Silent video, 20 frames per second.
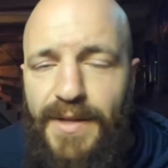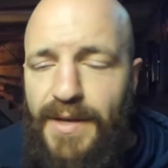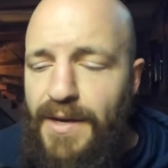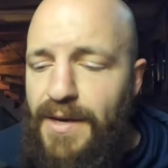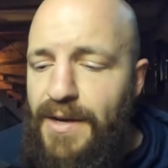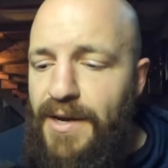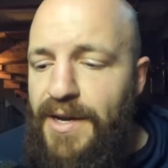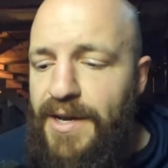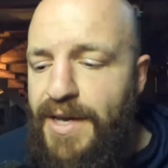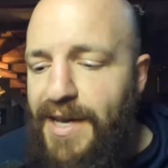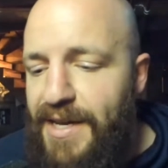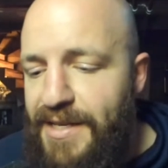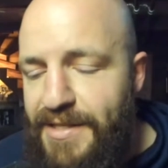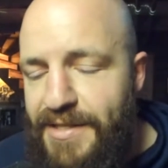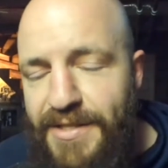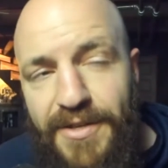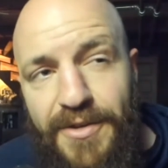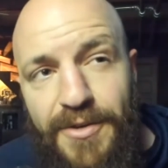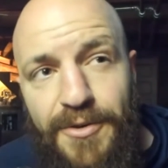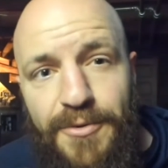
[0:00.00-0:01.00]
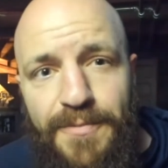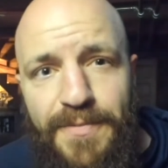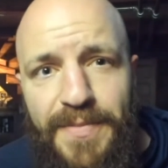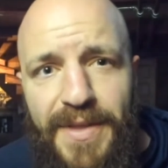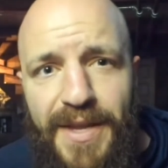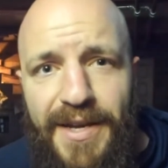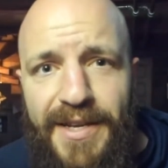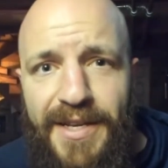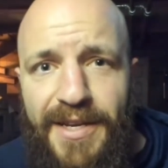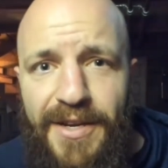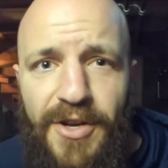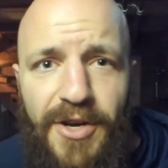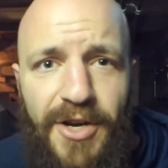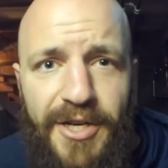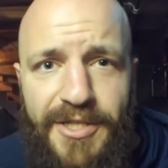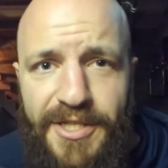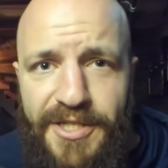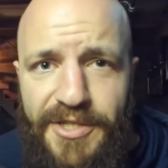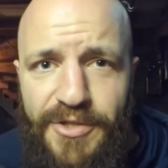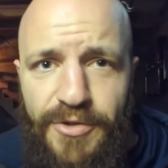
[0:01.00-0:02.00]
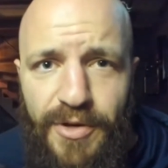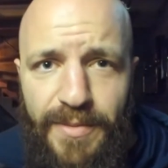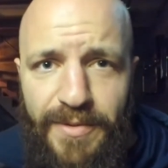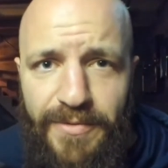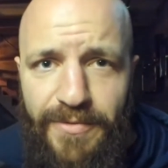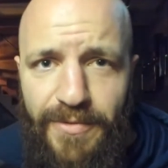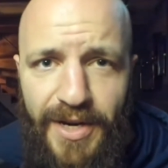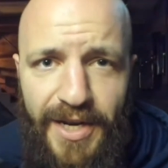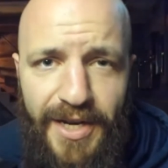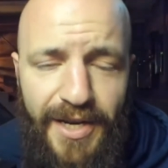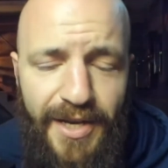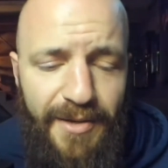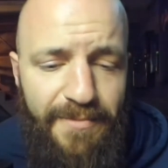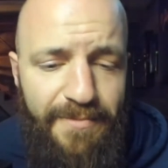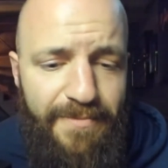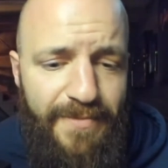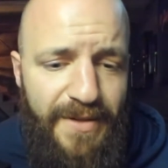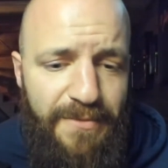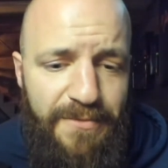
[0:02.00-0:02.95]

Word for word: All right, guys, so I did a conscious stream of writing,